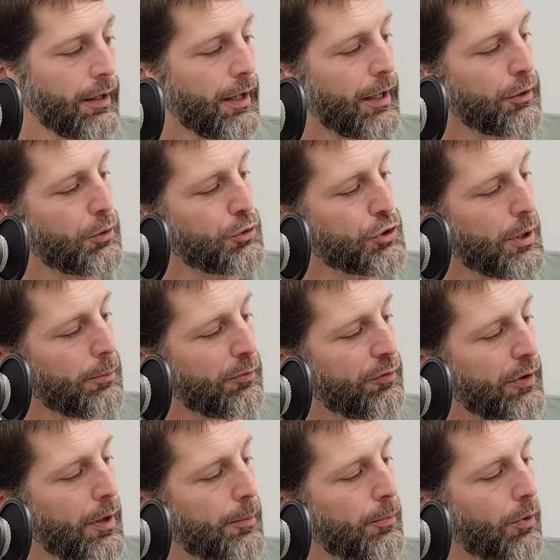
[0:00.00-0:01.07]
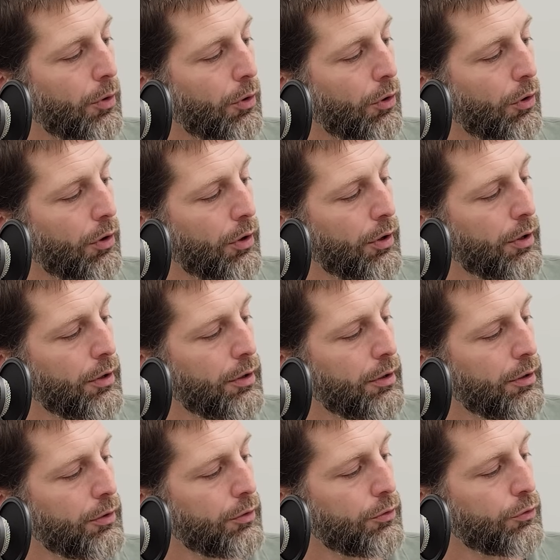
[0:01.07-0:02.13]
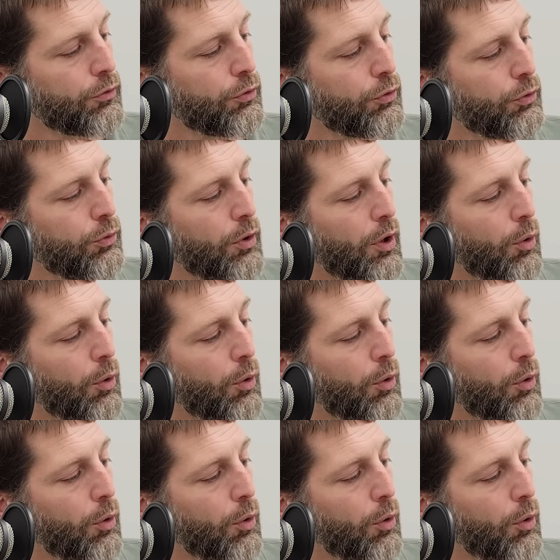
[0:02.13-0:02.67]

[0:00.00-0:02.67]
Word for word: and you jump from R to